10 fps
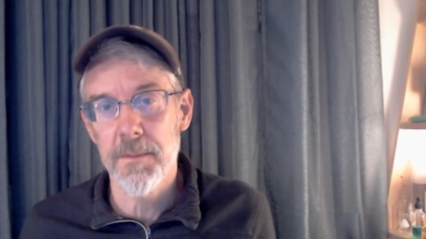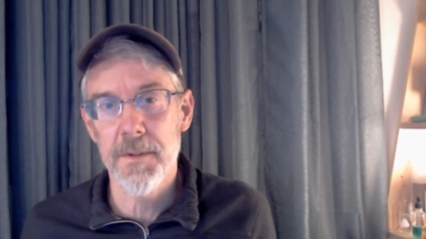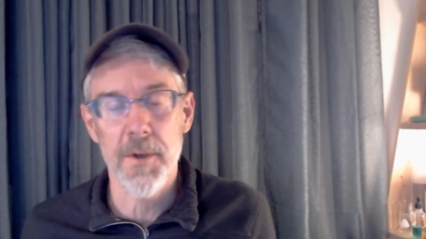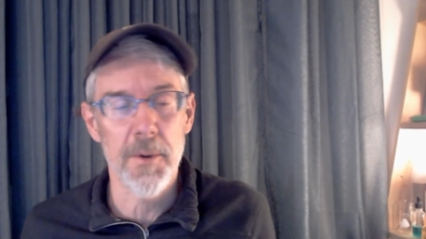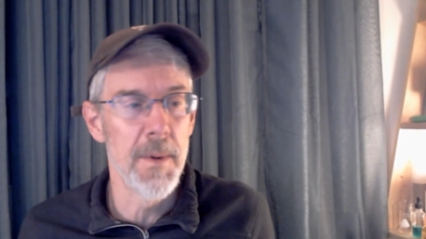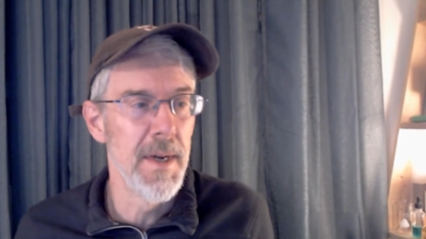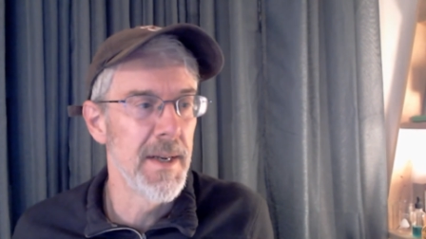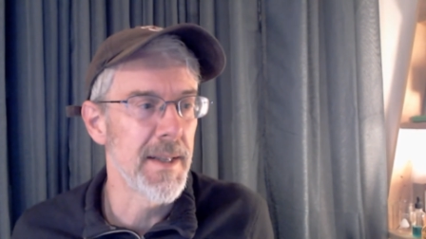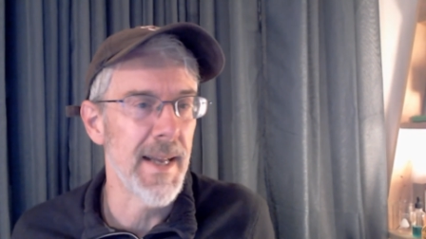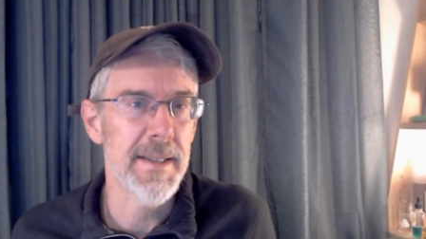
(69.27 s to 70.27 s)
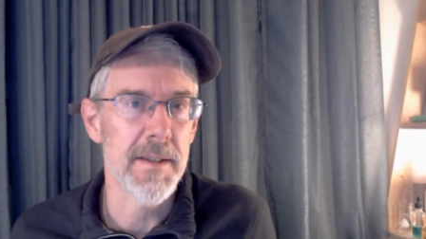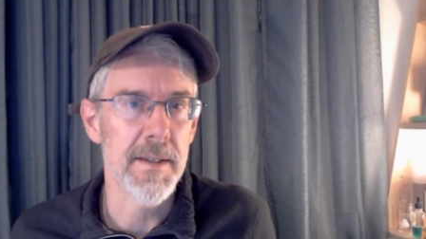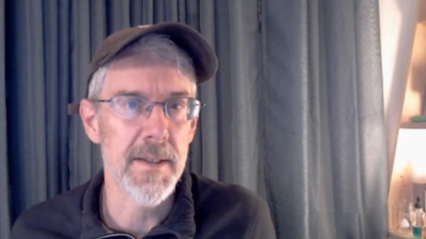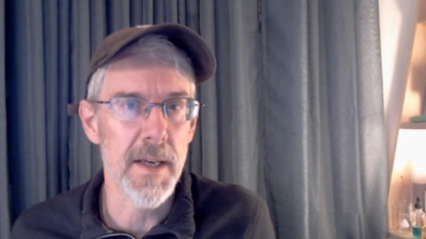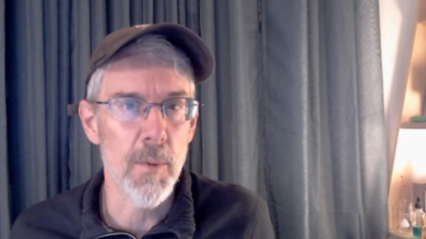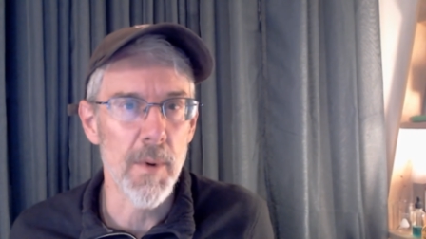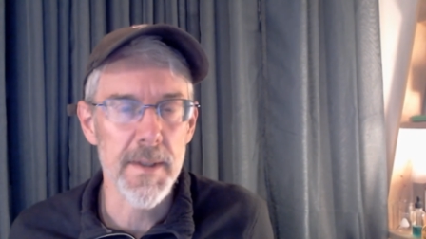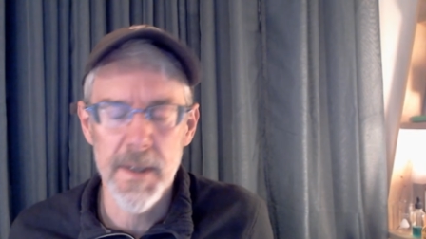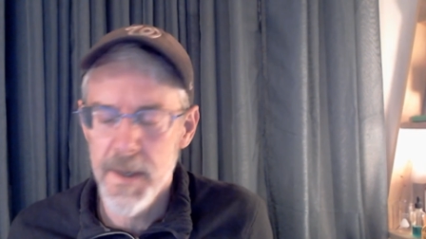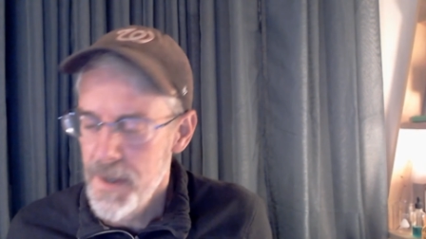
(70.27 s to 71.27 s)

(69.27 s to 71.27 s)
So that's the sequence.